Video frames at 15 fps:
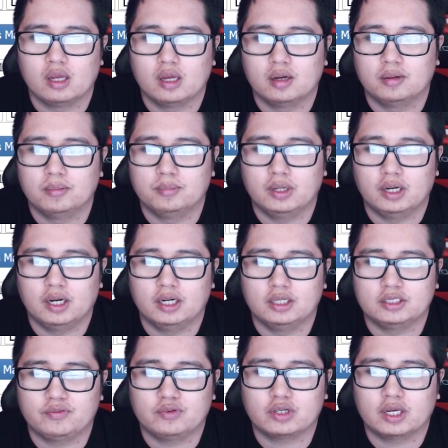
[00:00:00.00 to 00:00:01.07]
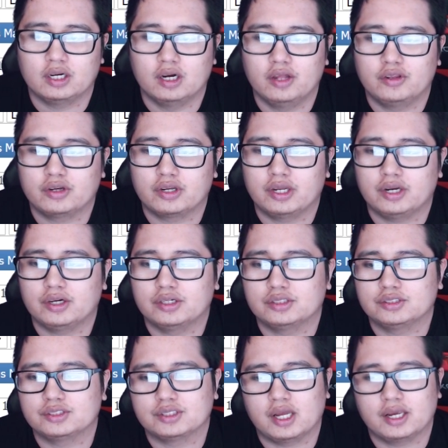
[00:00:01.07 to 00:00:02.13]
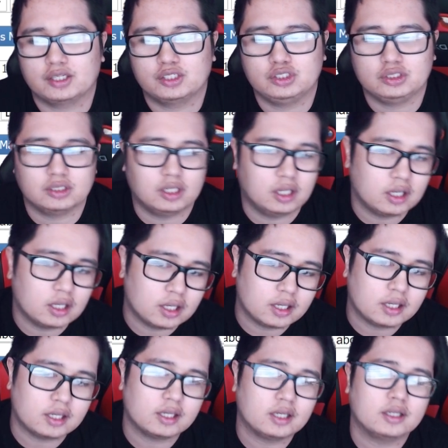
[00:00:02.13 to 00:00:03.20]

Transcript: But if you get other gears like GR,